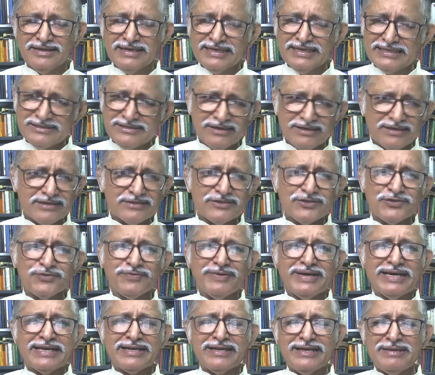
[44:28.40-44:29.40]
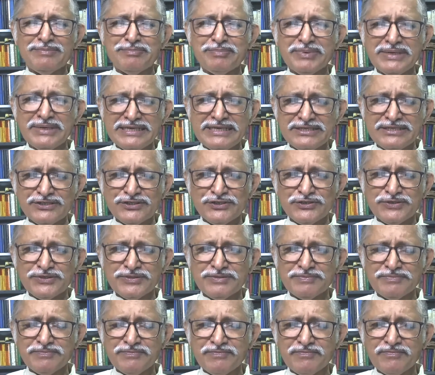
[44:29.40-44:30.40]
a church where I
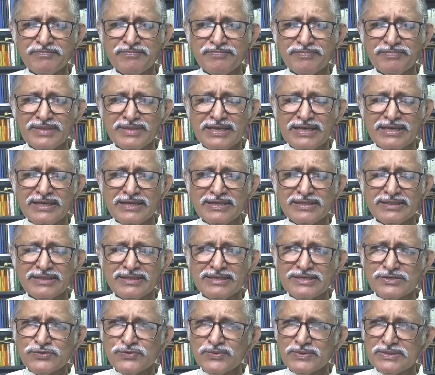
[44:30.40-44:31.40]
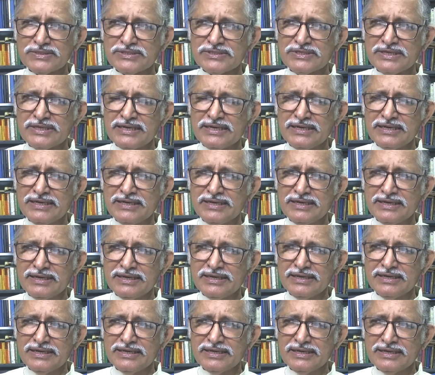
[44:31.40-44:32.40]
preached. This was in
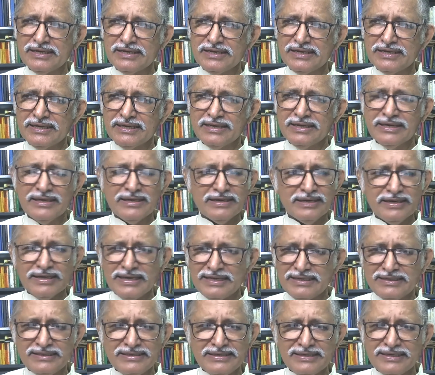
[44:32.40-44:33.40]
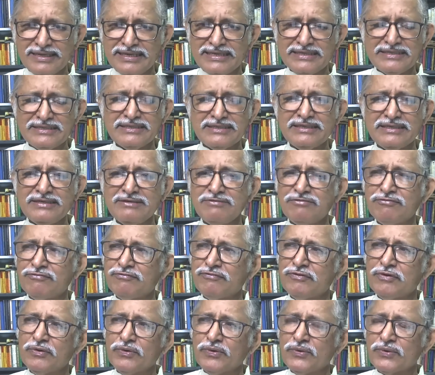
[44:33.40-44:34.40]

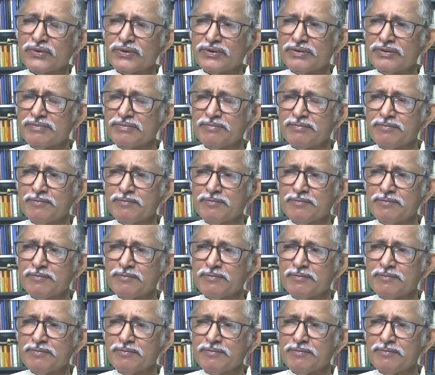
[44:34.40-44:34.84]
1984. Uh,